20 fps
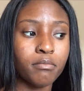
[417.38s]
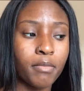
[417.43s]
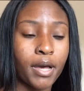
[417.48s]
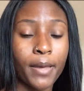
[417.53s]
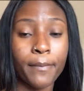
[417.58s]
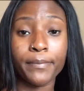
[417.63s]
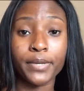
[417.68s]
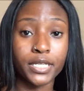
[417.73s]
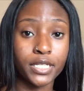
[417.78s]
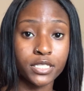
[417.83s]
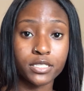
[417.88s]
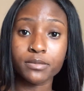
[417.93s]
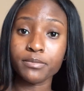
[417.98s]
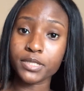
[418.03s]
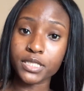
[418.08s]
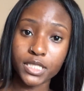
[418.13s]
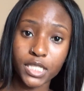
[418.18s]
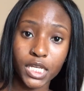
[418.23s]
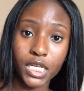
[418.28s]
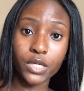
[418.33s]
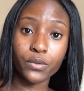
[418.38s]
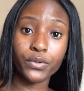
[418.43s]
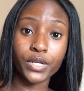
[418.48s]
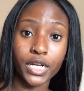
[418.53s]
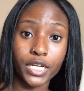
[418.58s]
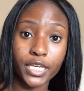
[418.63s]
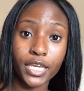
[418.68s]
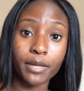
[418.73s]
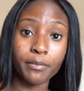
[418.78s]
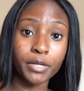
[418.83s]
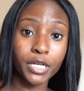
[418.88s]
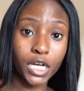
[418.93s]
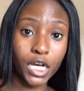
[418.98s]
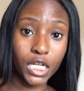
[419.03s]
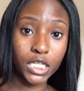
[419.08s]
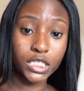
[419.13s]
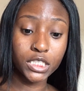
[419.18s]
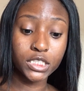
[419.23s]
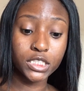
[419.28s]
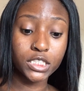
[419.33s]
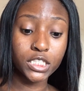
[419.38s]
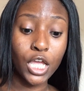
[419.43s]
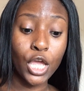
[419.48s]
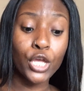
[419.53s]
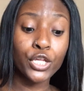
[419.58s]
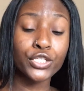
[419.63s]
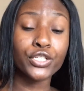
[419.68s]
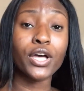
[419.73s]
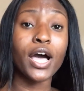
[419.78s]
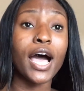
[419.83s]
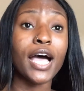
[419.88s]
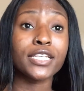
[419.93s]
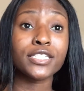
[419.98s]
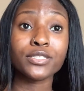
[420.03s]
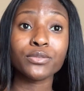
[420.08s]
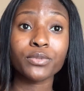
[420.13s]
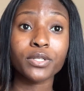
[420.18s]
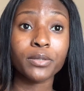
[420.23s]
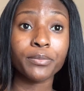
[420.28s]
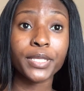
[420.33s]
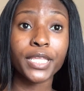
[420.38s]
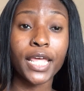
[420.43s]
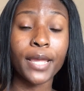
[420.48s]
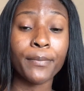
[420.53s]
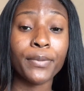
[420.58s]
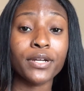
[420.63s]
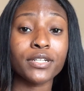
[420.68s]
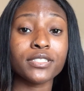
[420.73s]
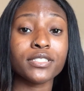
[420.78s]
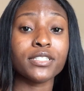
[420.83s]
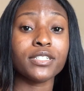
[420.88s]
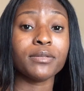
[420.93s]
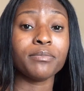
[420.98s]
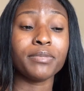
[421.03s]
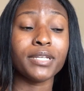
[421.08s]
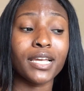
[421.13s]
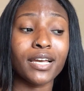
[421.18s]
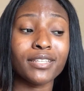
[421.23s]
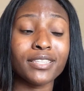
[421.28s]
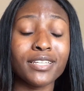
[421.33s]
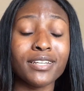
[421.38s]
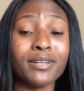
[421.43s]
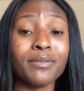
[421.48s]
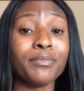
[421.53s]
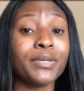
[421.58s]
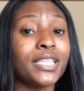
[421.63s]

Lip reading: my biggest mistake when I came to college. So I just want to be that person to be out there